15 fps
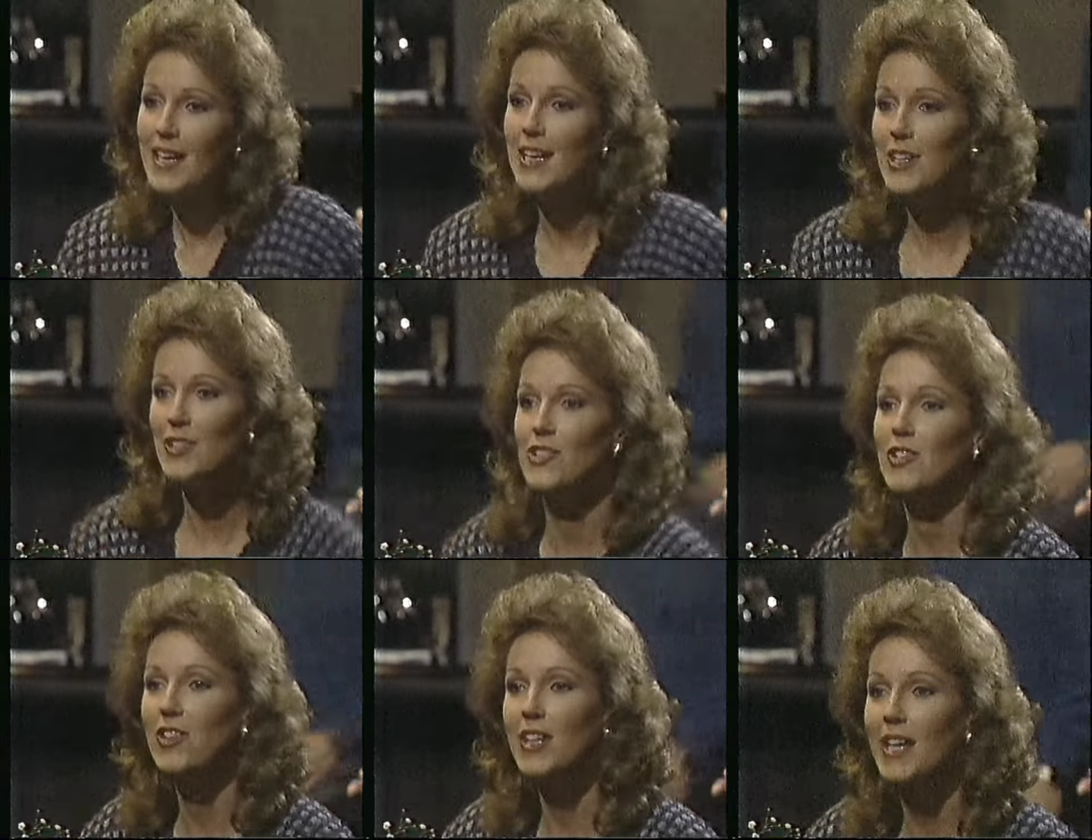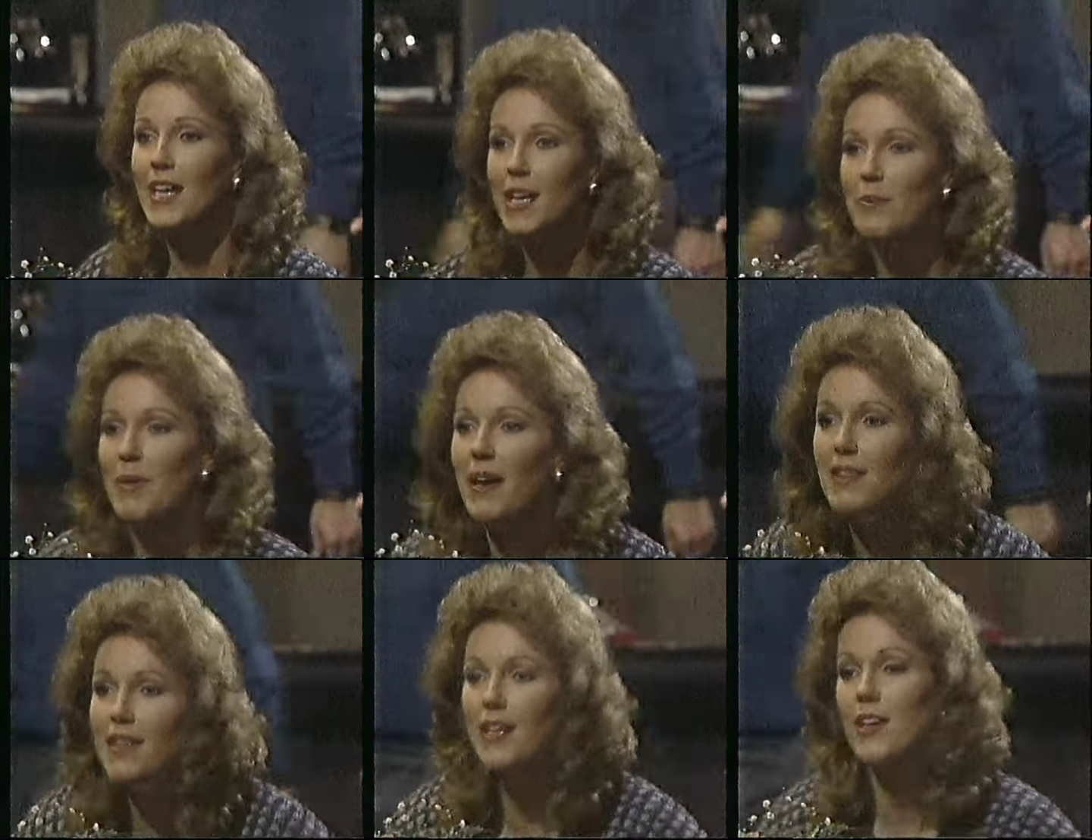You still thinking
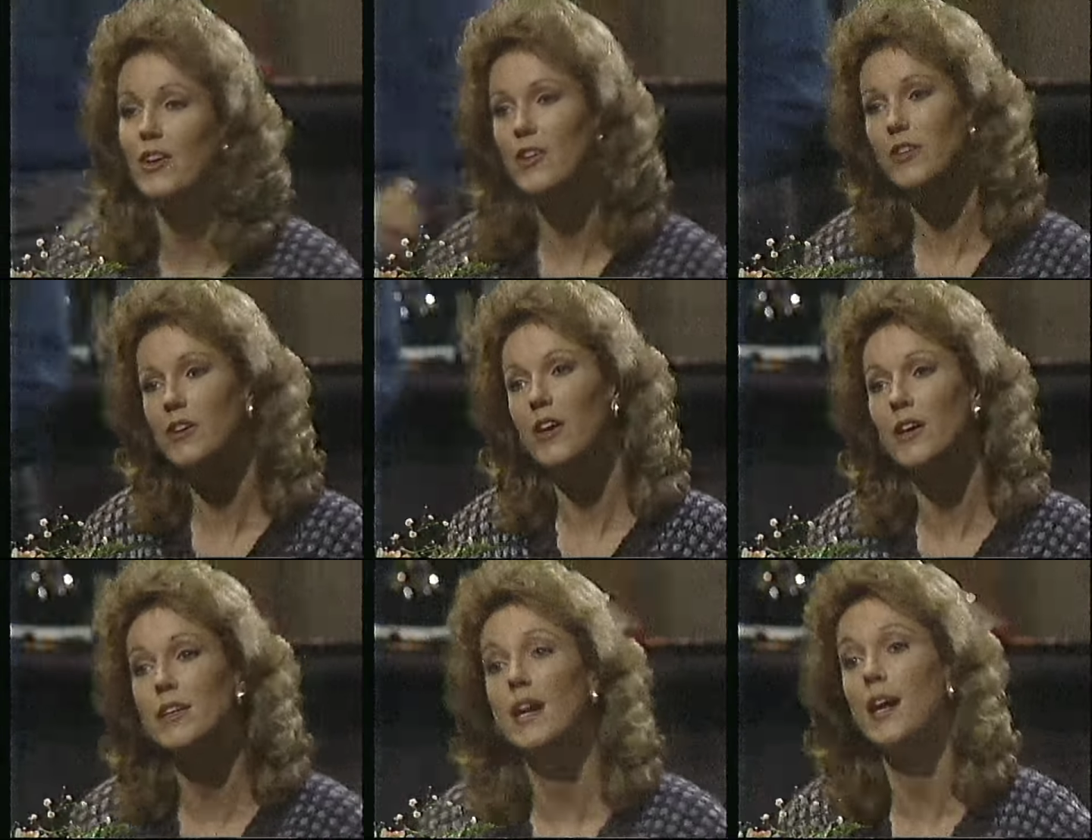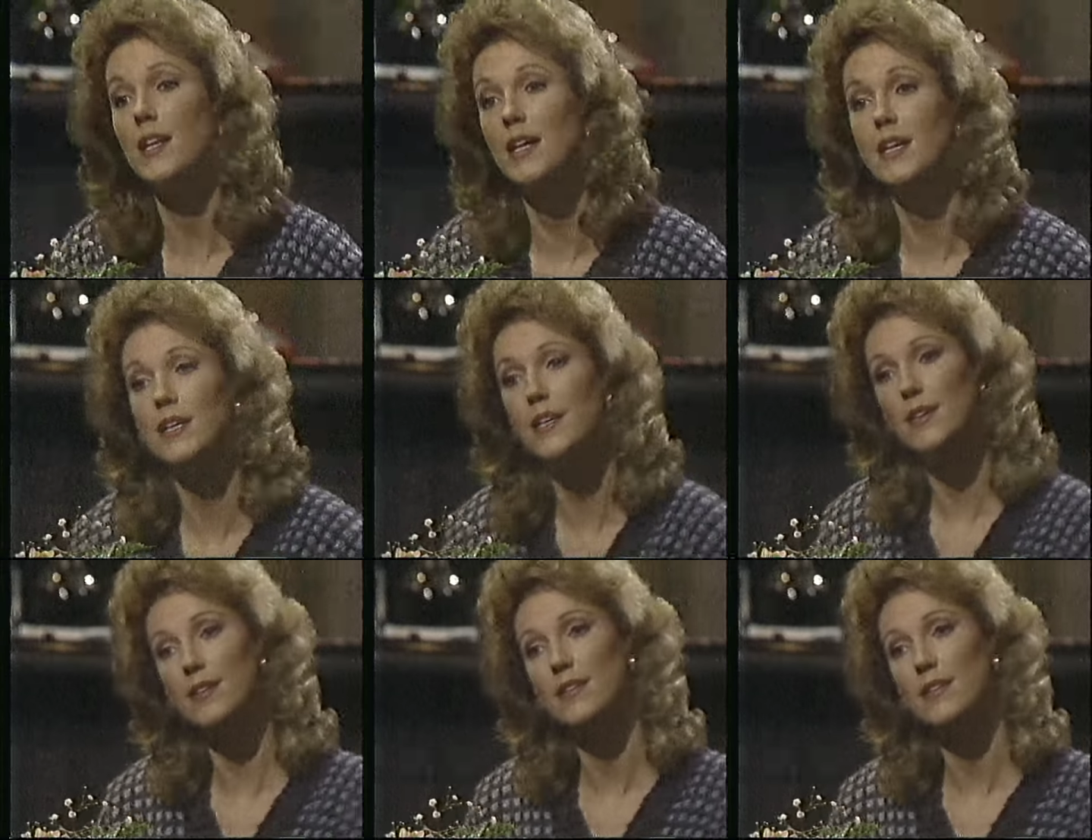about that girl that called hotline?